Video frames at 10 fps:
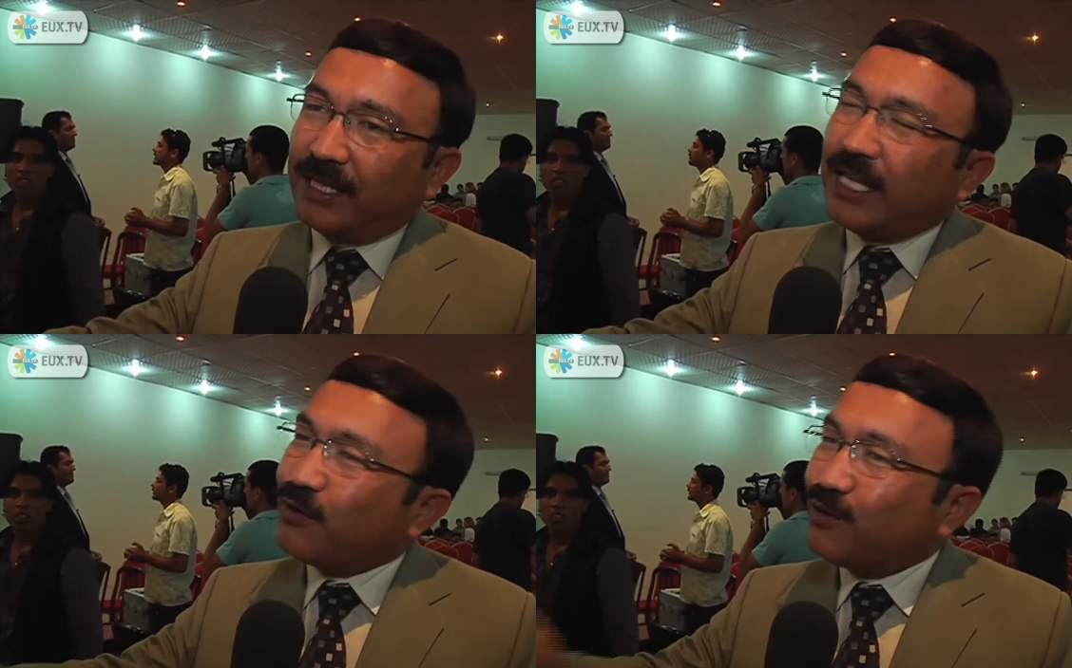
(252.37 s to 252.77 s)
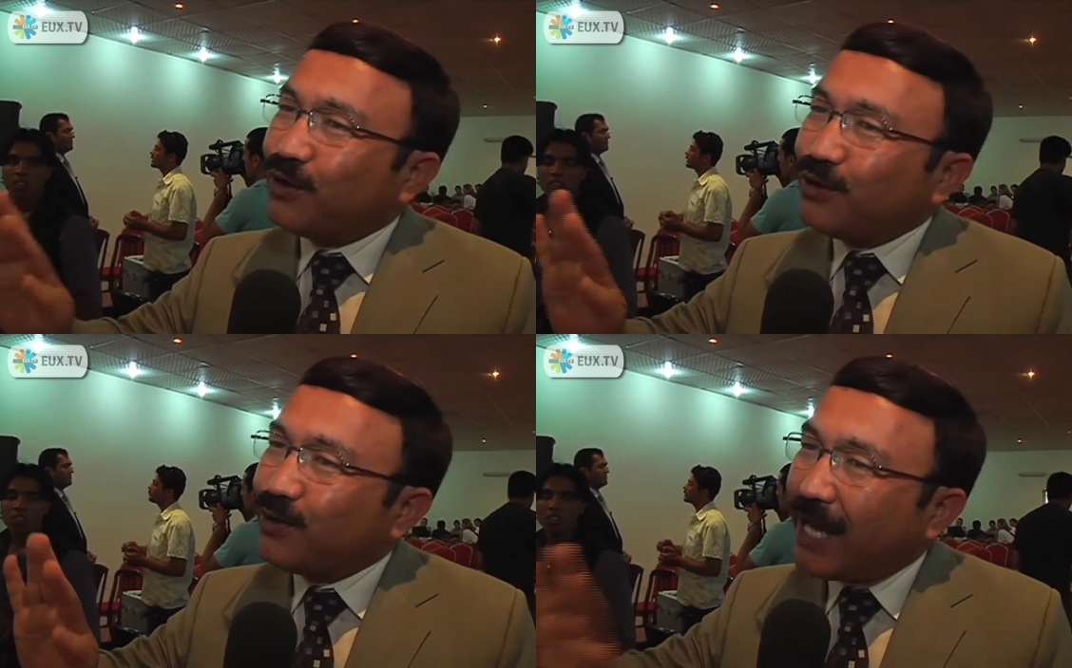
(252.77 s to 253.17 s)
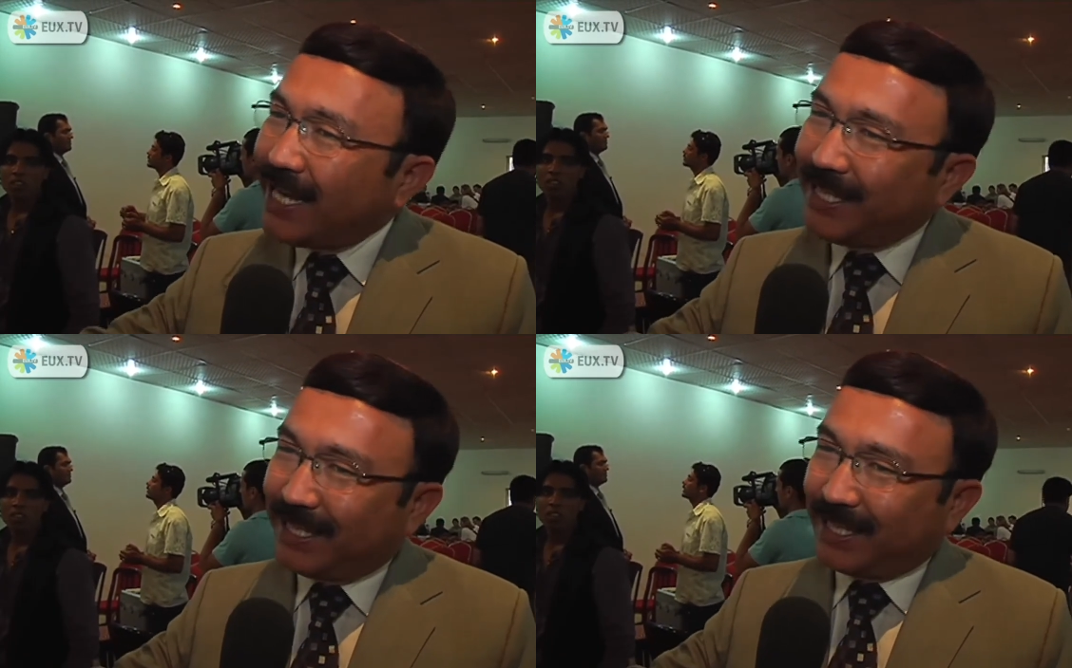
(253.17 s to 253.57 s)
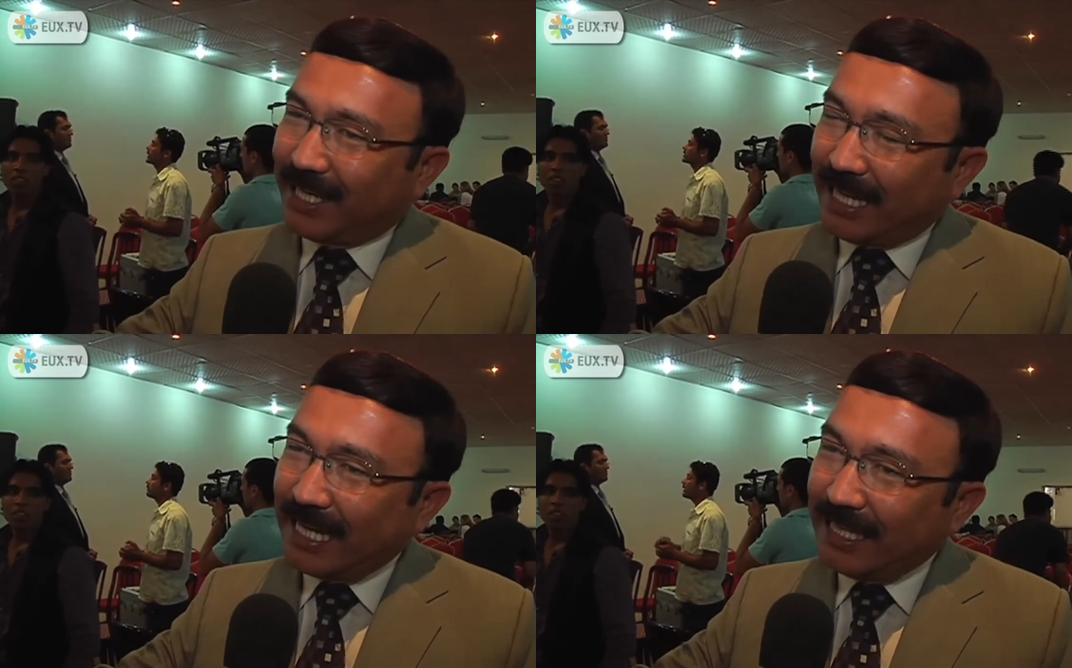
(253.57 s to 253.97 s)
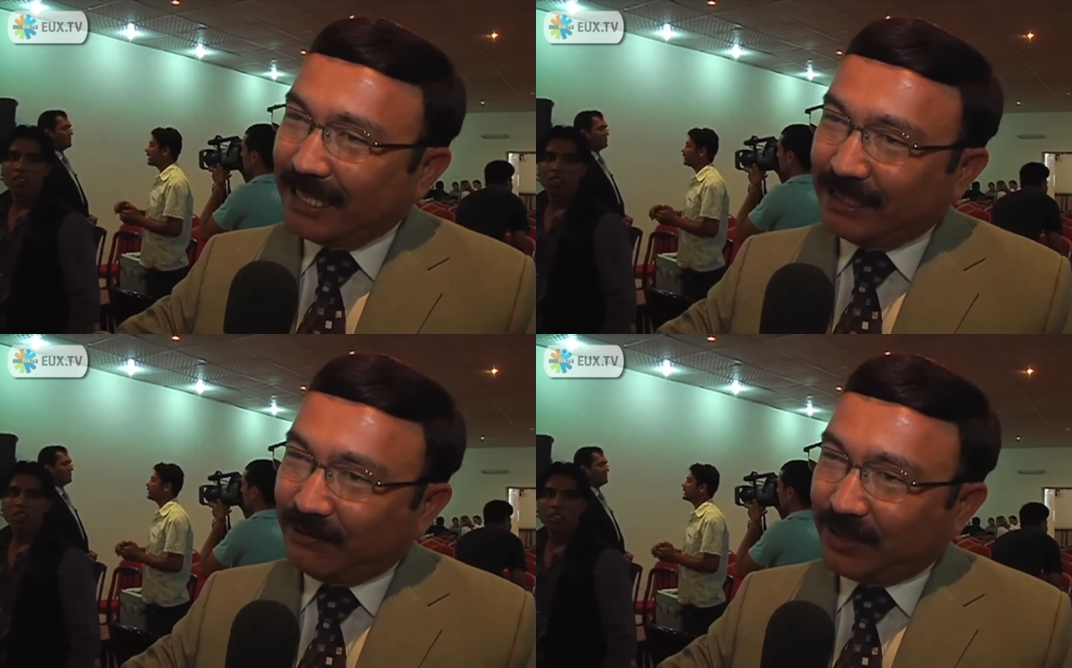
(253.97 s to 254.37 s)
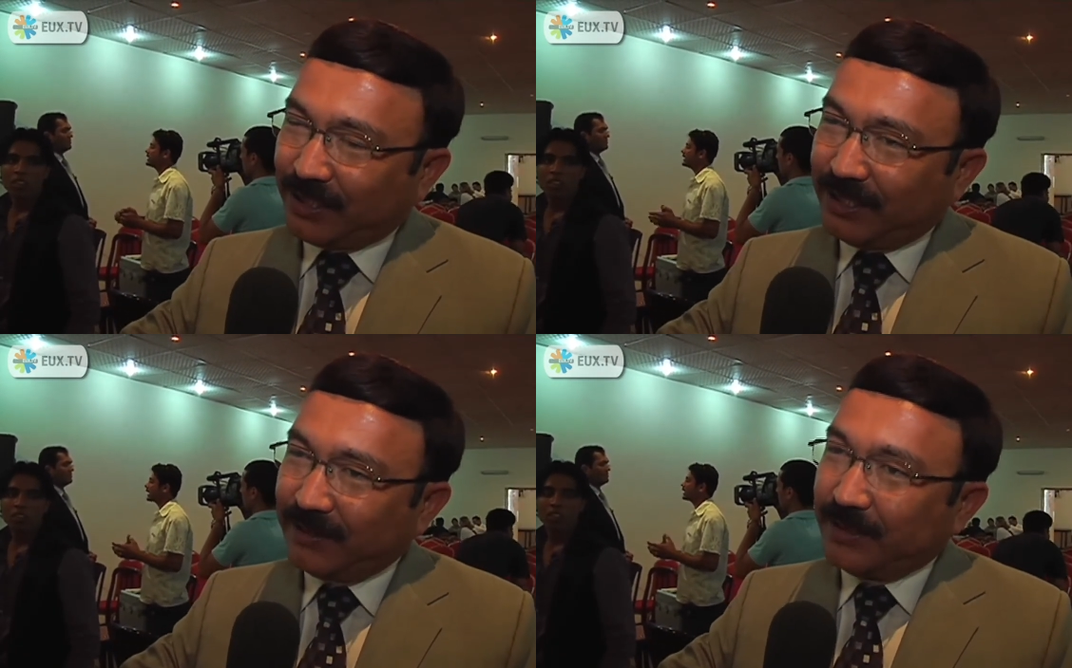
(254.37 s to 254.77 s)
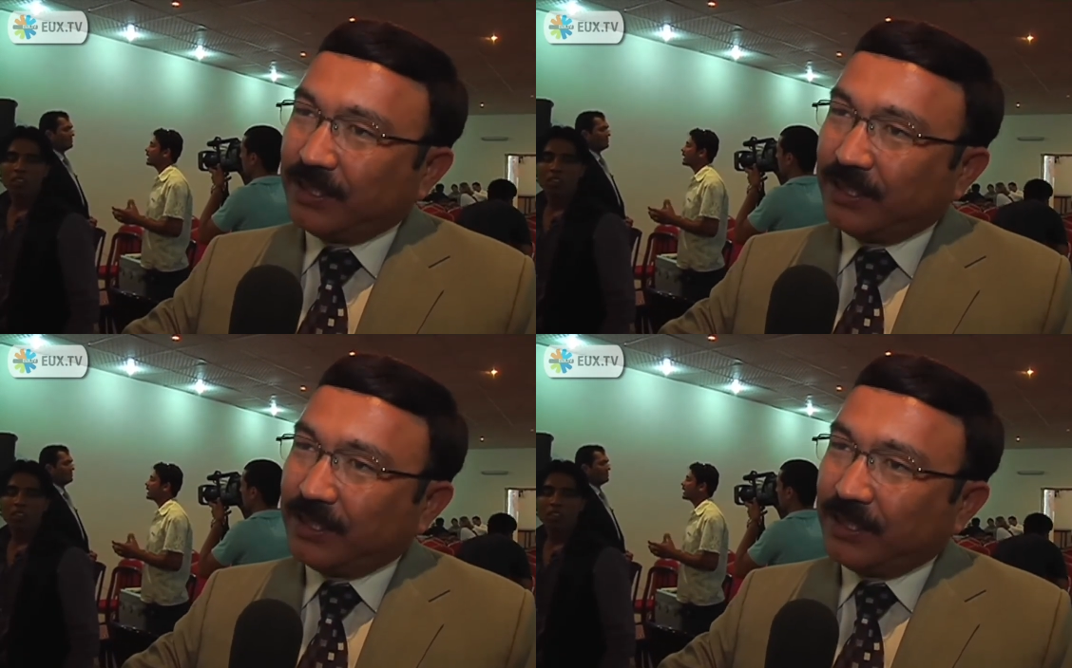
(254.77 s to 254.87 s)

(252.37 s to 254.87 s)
Speaker 1: they could not do anything, any activity.